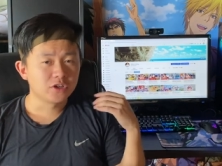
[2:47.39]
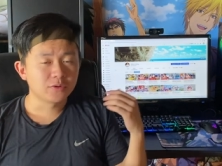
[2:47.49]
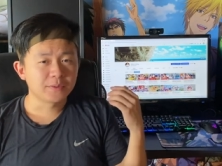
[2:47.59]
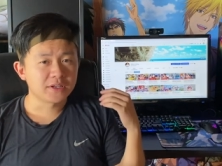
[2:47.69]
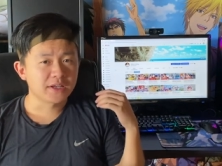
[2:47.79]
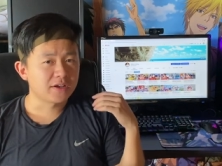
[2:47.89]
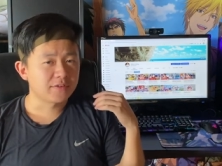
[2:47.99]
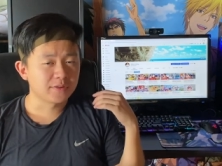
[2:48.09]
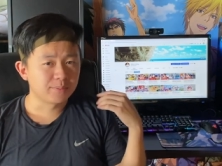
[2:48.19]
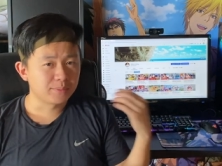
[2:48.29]
Opened it out
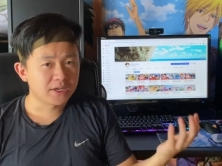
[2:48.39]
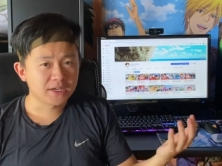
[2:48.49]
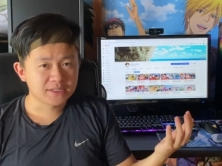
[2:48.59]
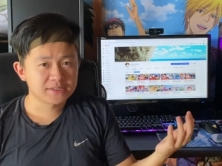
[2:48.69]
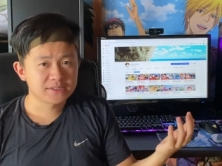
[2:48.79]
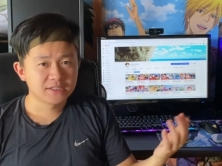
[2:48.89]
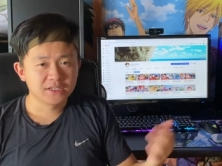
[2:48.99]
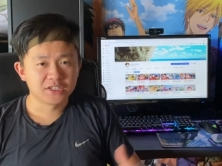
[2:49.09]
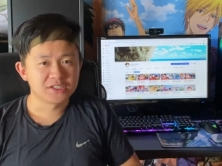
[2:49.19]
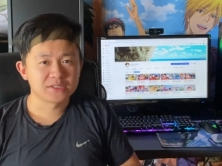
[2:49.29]
of the box
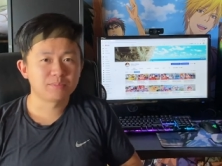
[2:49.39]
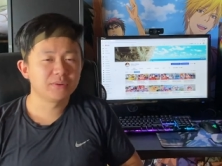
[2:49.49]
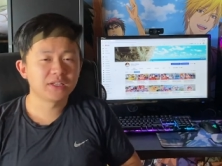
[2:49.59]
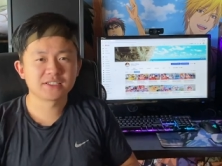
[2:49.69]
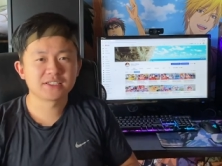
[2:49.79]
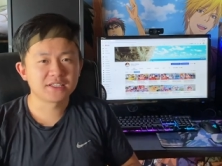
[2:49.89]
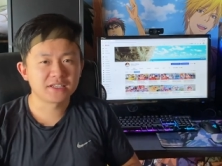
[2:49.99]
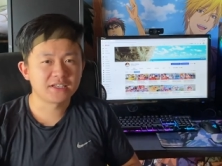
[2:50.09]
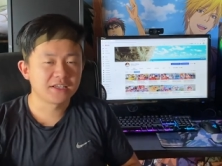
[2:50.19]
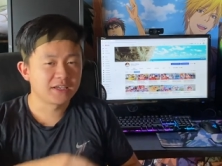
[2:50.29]
and just plugged it in